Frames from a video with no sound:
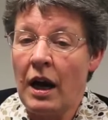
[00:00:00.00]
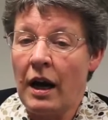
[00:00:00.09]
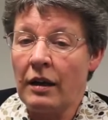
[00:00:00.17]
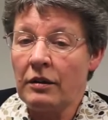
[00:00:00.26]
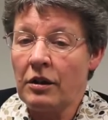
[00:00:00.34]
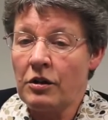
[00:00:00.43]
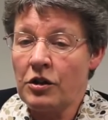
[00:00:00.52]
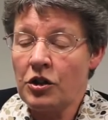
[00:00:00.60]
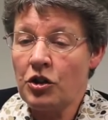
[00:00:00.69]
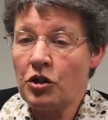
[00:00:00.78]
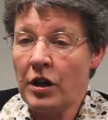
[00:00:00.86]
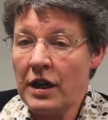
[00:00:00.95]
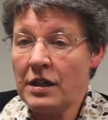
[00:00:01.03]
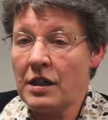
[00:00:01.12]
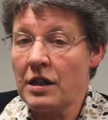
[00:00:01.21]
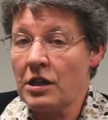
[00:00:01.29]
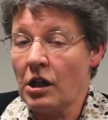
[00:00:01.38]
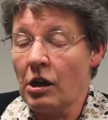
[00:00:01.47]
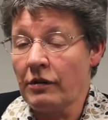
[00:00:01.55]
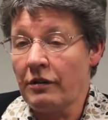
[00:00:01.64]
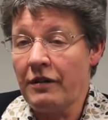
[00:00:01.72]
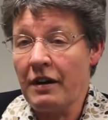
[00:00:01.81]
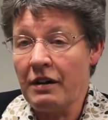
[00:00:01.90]
And there's traces of
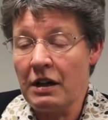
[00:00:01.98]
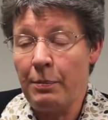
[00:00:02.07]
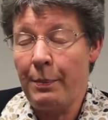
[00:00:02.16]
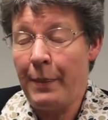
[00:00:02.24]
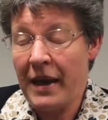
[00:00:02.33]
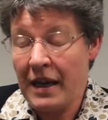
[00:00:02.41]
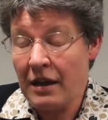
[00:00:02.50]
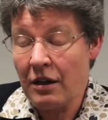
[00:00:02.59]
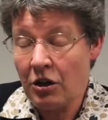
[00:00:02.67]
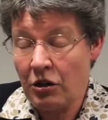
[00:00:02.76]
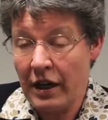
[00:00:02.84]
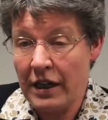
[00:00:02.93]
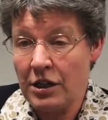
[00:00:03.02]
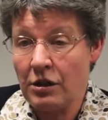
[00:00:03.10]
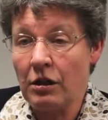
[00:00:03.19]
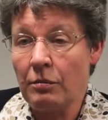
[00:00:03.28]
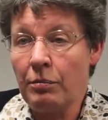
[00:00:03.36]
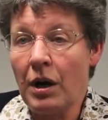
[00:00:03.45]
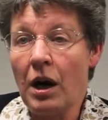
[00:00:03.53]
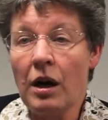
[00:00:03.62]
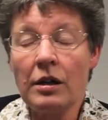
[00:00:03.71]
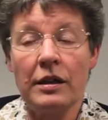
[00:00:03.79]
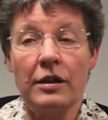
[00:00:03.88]
a very big crater,
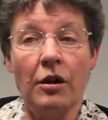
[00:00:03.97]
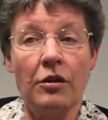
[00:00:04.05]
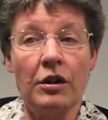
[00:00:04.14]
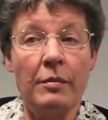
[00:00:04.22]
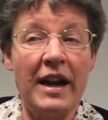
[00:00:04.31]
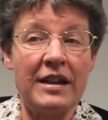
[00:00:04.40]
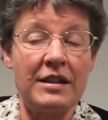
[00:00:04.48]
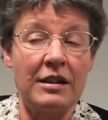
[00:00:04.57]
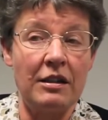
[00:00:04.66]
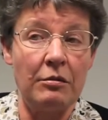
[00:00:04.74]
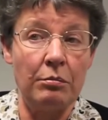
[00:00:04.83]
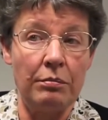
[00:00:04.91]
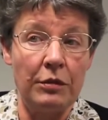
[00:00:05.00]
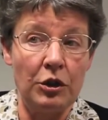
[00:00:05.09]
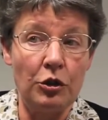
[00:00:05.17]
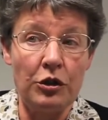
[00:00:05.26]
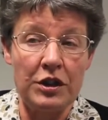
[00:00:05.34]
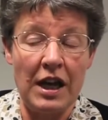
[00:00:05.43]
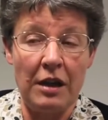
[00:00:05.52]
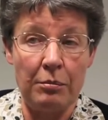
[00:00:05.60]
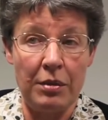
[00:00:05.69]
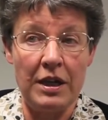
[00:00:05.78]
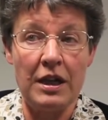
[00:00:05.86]
partly on the Mexican
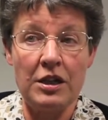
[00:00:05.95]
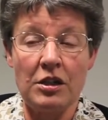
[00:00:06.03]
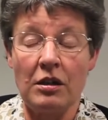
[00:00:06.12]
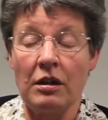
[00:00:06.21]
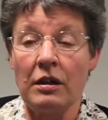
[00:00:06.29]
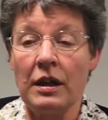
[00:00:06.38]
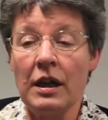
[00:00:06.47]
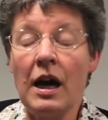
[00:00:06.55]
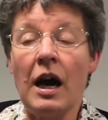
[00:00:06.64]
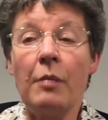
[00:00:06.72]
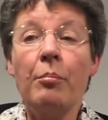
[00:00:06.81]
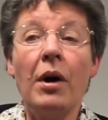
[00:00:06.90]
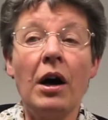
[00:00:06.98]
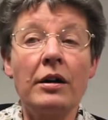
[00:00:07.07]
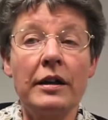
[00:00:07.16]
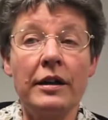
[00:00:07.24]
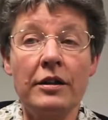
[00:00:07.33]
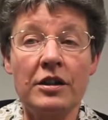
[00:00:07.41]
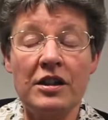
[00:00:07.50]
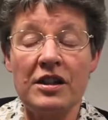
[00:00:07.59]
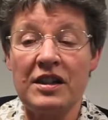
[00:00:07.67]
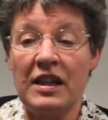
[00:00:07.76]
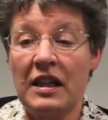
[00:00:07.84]
Yucatan Peninsula and partly under
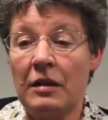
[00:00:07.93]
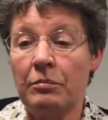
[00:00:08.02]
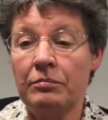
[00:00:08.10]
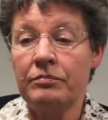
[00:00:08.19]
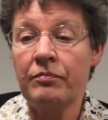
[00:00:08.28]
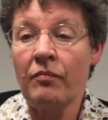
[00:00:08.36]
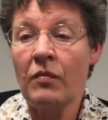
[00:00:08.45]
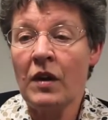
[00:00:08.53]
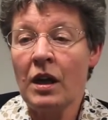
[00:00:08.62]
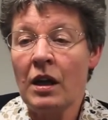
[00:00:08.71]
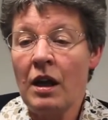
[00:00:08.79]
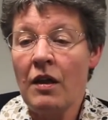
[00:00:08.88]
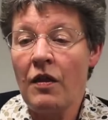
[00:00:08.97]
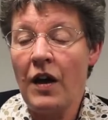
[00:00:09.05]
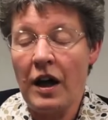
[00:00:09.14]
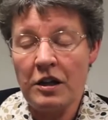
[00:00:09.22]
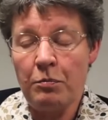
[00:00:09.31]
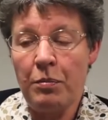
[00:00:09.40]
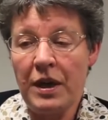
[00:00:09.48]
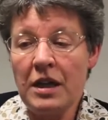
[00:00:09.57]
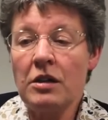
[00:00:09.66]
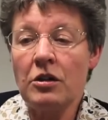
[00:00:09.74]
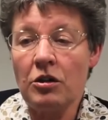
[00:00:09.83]
the sea. That
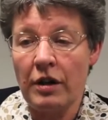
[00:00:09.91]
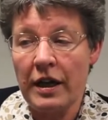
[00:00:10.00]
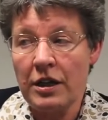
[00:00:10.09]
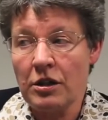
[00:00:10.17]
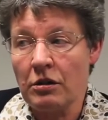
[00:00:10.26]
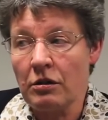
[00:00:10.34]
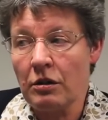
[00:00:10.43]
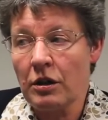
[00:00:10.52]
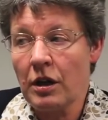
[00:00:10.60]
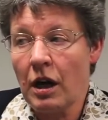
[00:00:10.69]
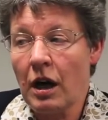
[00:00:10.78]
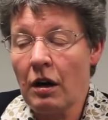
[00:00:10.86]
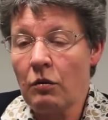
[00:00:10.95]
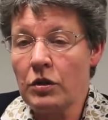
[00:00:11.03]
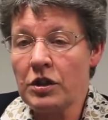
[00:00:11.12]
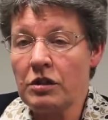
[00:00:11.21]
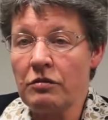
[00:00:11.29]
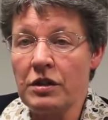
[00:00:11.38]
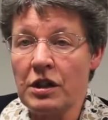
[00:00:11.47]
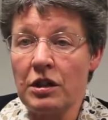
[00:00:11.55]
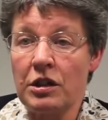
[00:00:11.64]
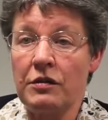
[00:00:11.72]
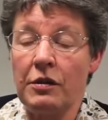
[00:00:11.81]
big crater was the
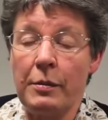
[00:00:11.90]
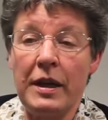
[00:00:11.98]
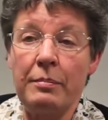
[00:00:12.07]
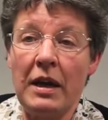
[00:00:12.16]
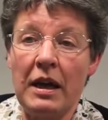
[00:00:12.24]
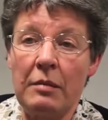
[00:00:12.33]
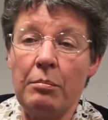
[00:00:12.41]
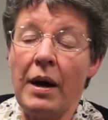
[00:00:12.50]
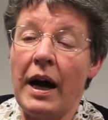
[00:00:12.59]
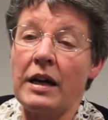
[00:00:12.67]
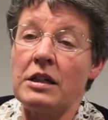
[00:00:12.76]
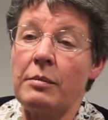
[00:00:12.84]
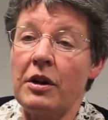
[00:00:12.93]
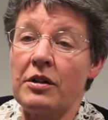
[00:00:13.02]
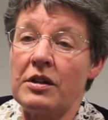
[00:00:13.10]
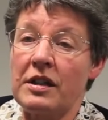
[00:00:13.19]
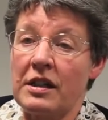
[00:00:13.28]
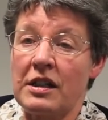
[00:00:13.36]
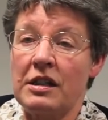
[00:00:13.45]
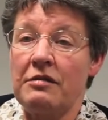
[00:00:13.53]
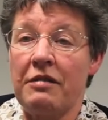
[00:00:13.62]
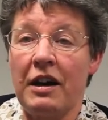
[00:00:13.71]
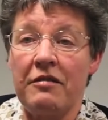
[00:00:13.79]
result of an impact about
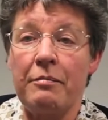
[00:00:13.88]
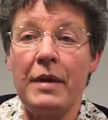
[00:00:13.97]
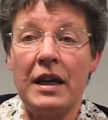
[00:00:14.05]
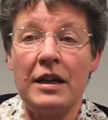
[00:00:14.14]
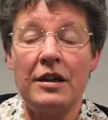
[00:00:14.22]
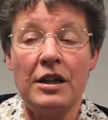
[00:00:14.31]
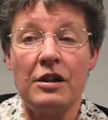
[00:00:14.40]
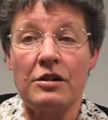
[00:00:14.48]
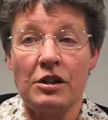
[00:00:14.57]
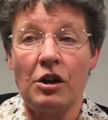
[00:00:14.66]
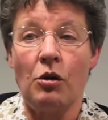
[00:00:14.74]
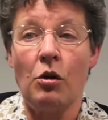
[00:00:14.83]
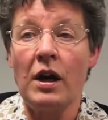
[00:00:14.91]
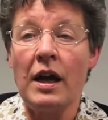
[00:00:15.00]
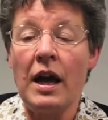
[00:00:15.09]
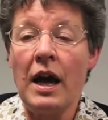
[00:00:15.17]
65 million years ago,